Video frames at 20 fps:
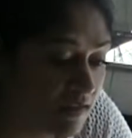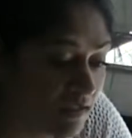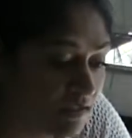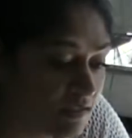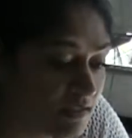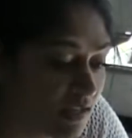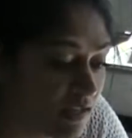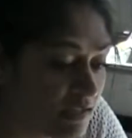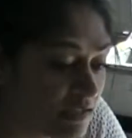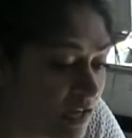things
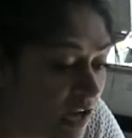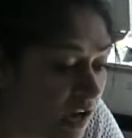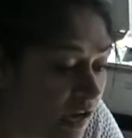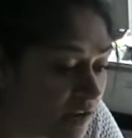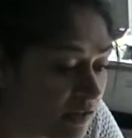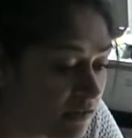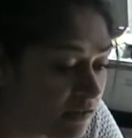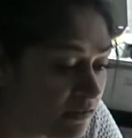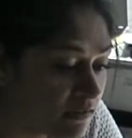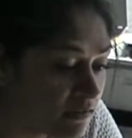like
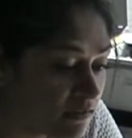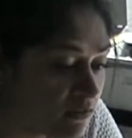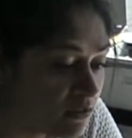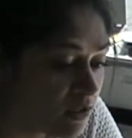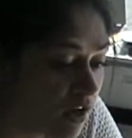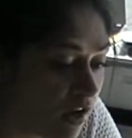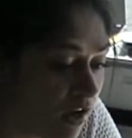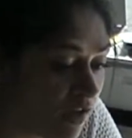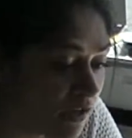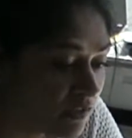tires,
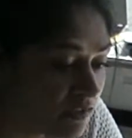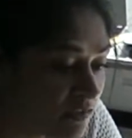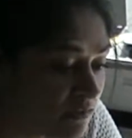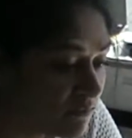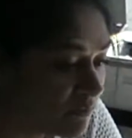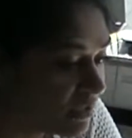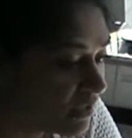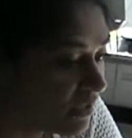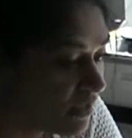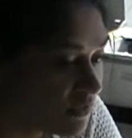shocks.
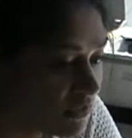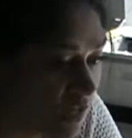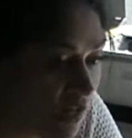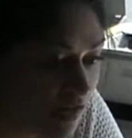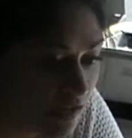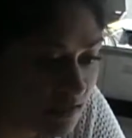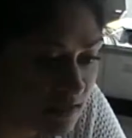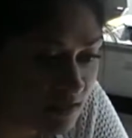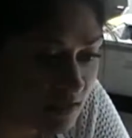When you get your tires